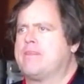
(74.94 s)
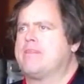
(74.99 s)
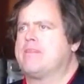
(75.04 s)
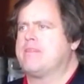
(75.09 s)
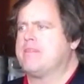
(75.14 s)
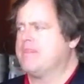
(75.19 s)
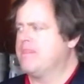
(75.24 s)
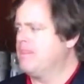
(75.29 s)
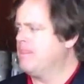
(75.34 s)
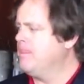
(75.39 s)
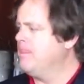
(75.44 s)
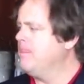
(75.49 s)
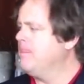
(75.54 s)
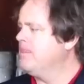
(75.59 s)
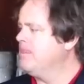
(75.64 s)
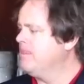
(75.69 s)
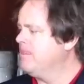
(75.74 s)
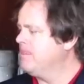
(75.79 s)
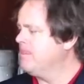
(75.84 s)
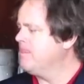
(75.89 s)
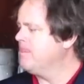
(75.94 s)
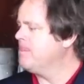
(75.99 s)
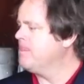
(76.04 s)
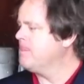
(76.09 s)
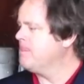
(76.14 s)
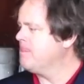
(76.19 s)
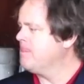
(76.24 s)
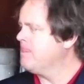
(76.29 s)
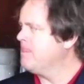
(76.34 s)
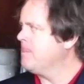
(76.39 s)

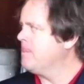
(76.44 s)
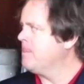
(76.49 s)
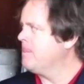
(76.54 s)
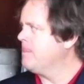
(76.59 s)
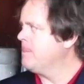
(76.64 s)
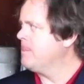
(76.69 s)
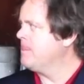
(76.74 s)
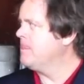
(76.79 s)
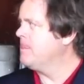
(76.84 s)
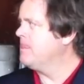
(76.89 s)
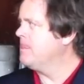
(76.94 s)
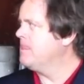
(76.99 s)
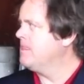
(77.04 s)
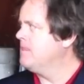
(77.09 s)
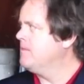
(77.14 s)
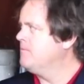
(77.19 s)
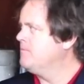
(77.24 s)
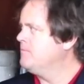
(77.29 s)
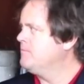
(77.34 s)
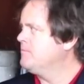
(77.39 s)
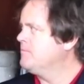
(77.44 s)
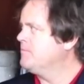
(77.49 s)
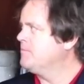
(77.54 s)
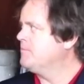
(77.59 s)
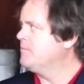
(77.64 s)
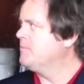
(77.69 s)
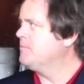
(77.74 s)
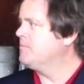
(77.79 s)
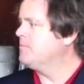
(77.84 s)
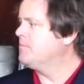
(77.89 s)

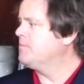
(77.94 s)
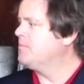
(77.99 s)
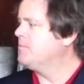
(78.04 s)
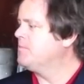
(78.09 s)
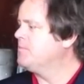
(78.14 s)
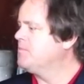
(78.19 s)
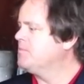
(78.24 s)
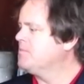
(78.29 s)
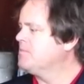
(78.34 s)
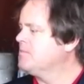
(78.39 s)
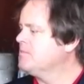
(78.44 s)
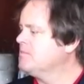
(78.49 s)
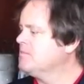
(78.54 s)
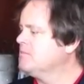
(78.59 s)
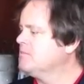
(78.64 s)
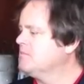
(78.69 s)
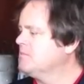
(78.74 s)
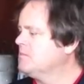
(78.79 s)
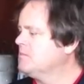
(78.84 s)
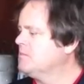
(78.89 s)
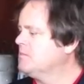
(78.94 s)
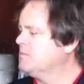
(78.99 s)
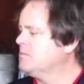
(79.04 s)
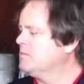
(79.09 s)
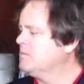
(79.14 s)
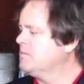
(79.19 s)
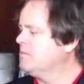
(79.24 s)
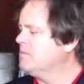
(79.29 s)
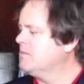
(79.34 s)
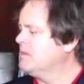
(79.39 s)

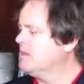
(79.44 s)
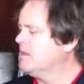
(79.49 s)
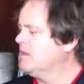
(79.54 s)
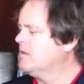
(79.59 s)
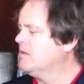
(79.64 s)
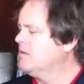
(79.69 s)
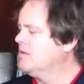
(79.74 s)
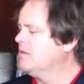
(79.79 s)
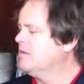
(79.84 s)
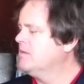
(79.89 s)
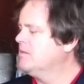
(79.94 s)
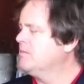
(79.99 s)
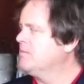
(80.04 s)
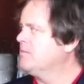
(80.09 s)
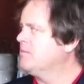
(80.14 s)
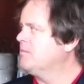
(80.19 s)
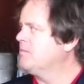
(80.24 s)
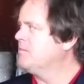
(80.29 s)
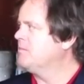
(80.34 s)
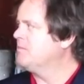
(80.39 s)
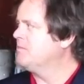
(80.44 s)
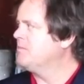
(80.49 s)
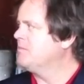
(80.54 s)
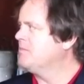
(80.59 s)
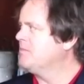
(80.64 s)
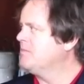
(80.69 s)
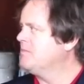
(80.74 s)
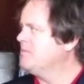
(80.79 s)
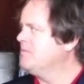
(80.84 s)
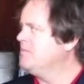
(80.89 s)

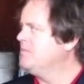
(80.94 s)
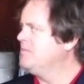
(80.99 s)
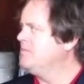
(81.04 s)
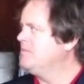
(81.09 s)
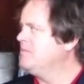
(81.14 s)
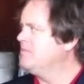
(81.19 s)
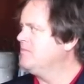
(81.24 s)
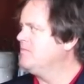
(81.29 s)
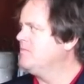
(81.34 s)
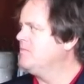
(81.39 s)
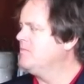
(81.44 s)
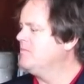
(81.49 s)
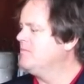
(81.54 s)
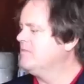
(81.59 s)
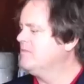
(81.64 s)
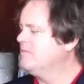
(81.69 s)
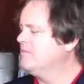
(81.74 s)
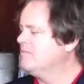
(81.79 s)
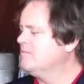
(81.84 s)
The person shown says nothing.